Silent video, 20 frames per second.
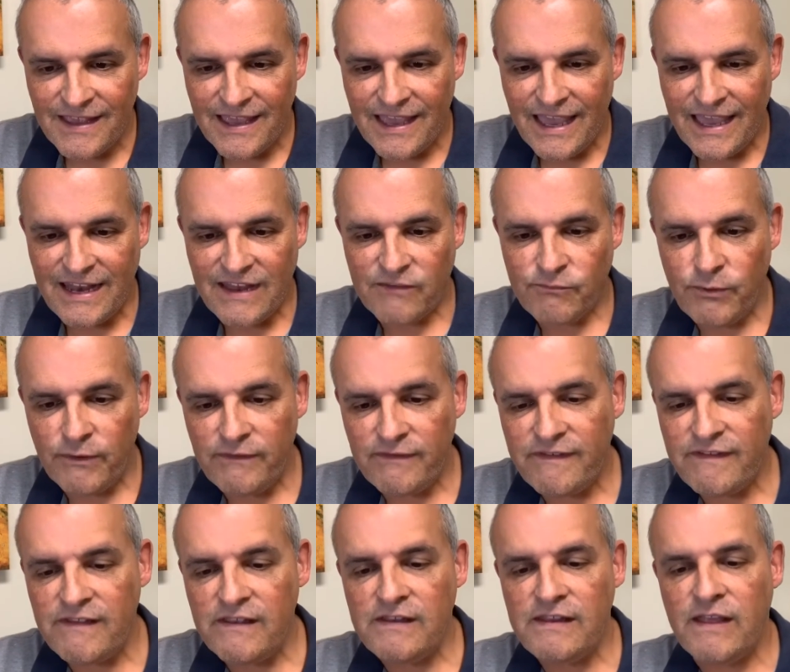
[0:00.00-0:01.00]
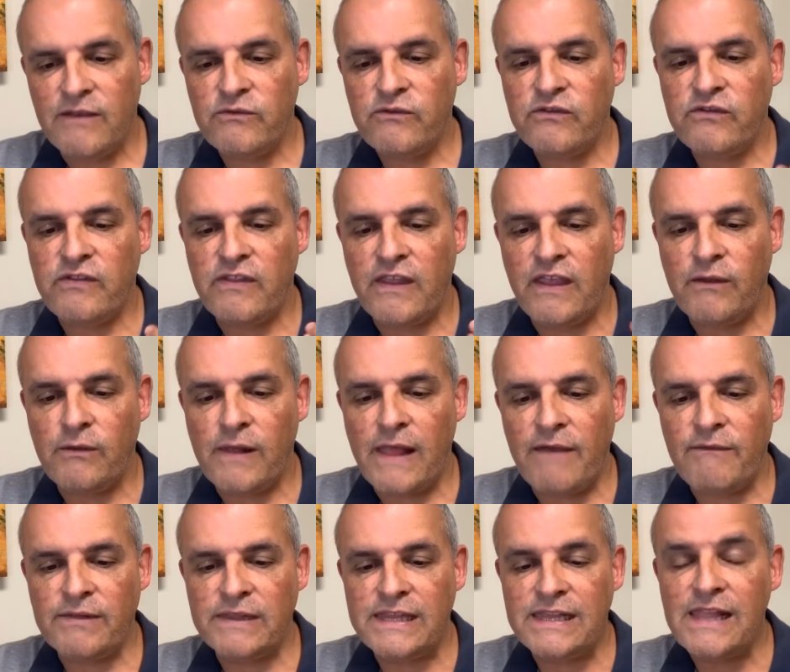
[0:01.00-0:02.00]
And as previously announced, they'll
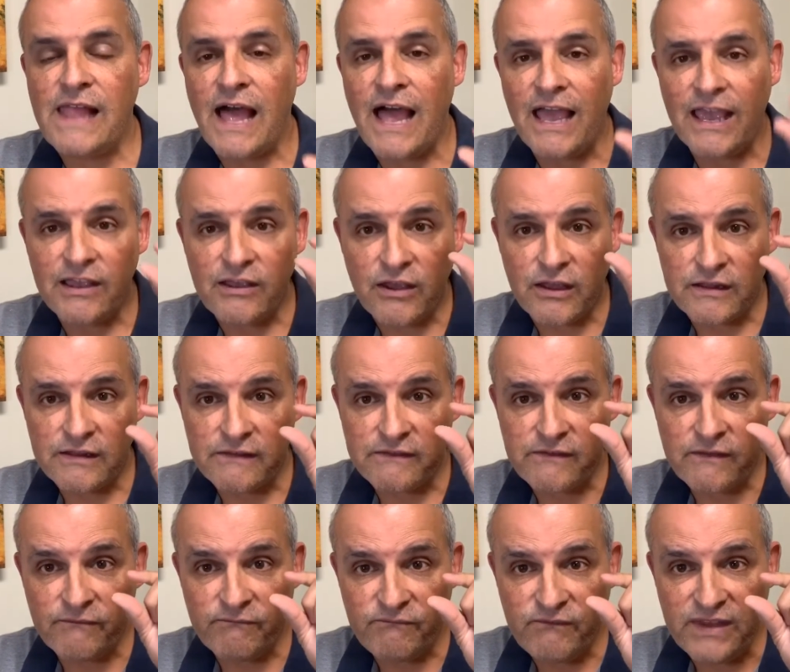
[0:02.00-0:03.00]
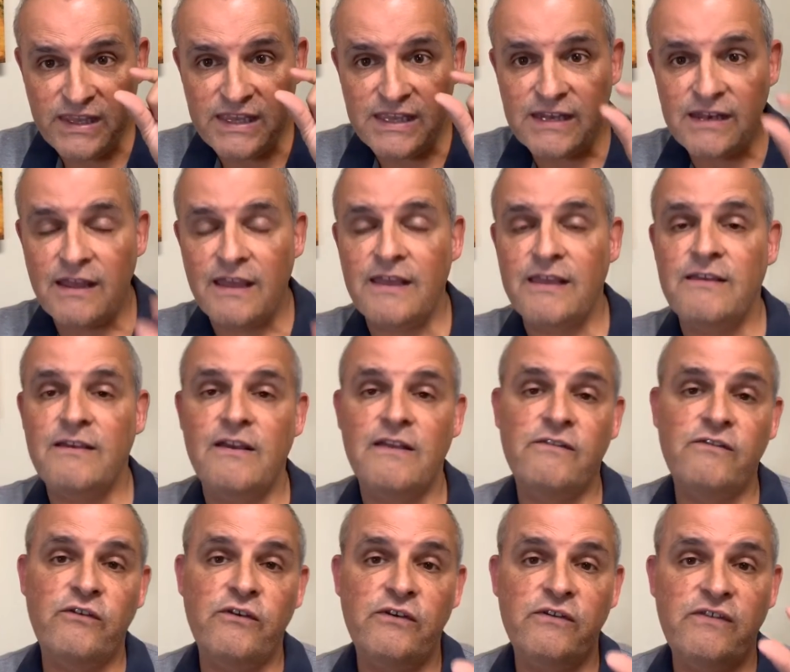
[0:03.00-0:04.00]
have a little icon, a little vegan icon,
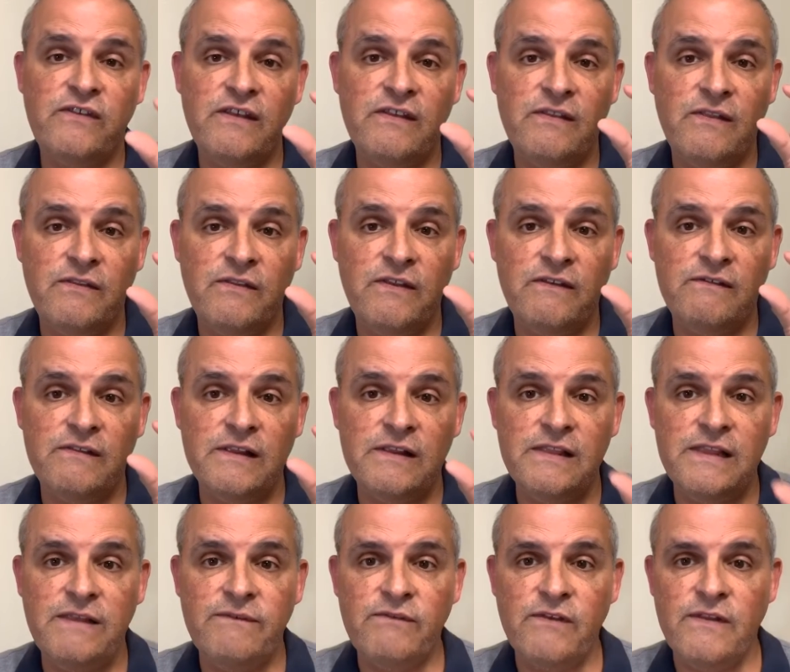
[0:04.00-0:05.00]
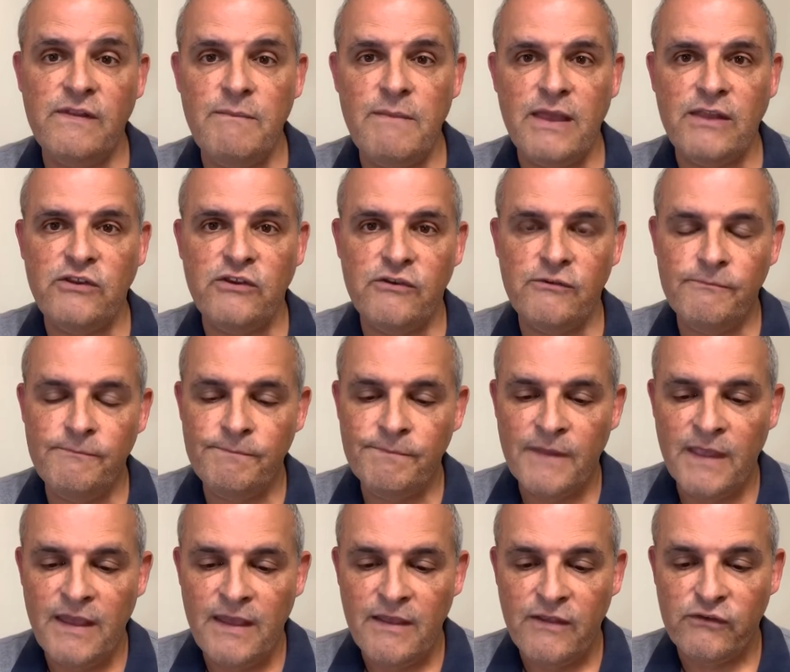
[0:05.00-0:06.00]
so you see these little leaves on the menu.
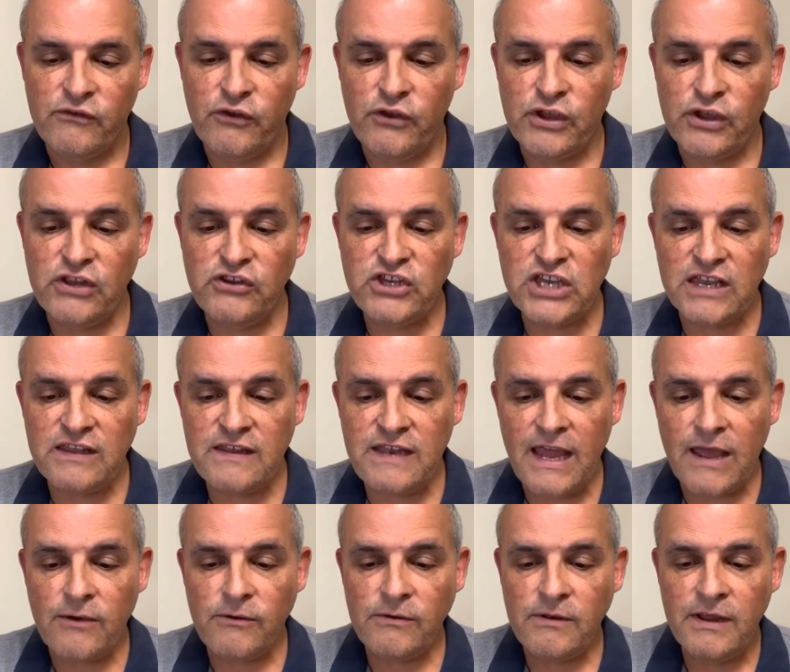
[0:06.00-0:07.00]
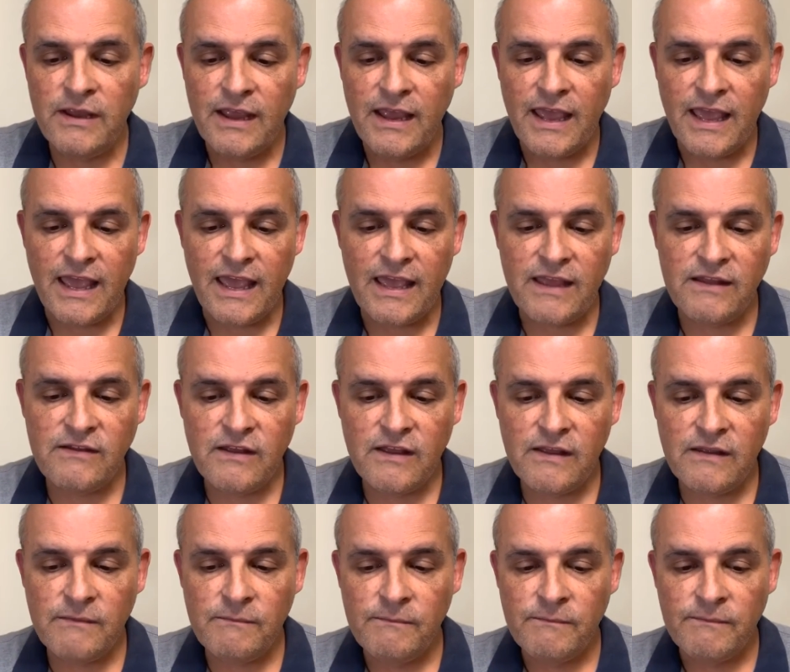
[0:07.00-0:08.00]
So you can check it out,
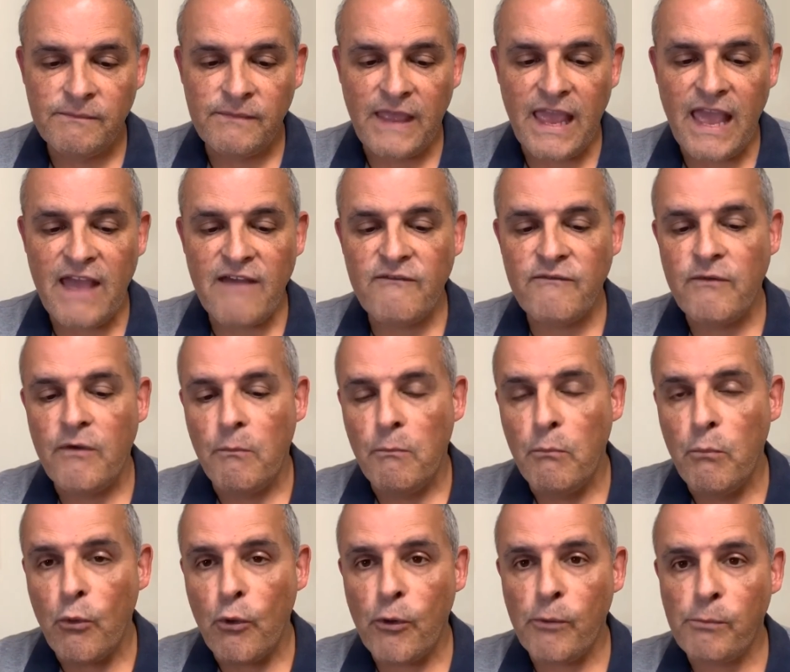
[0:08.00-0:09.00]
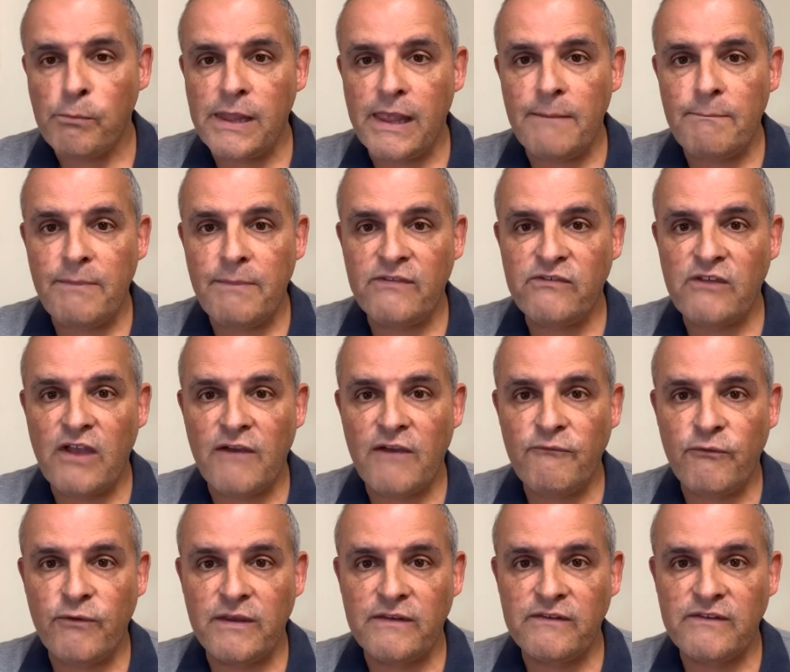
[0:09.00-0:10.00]
and they have more plant-based
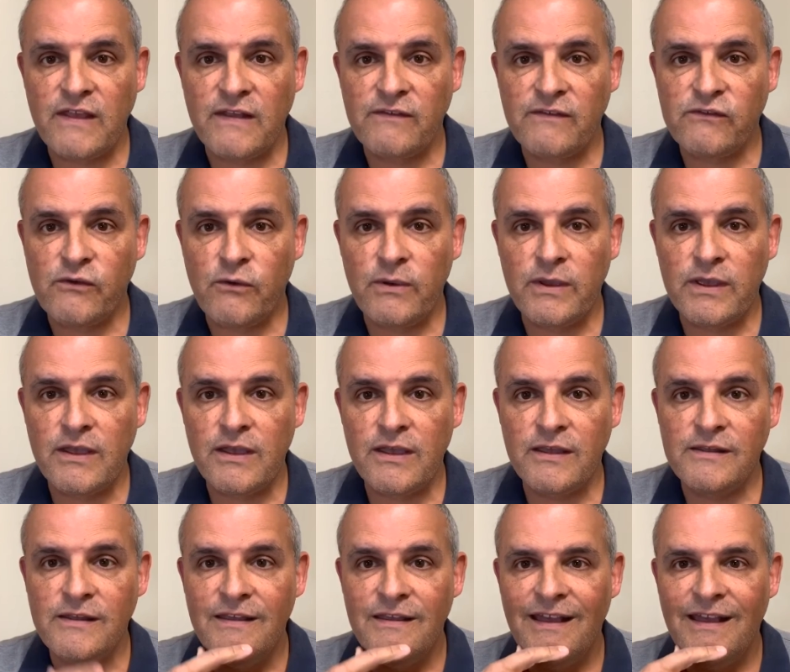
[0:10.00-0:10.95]
offerings now that's going on.